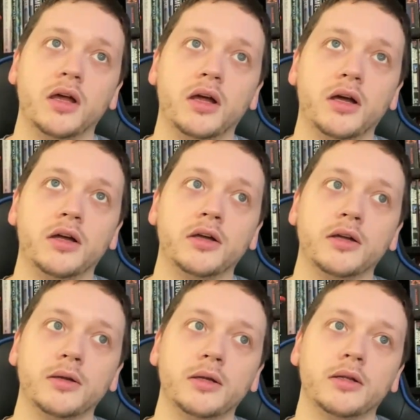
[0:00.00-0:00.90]

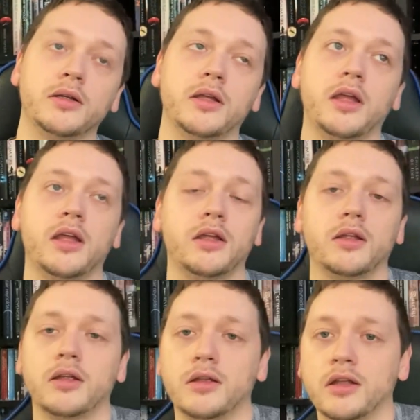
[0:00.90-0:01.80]
And
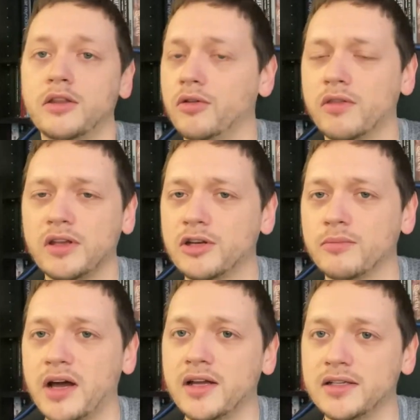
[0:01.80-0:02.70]
the only thing
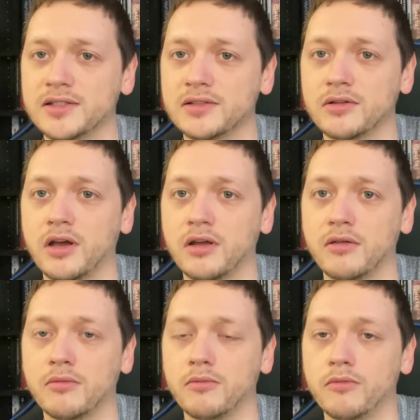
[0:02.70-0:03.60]
nearby is
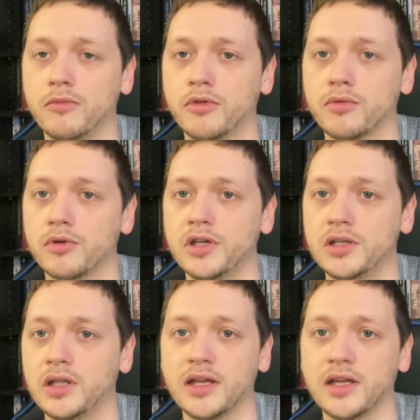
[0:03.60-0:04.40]
three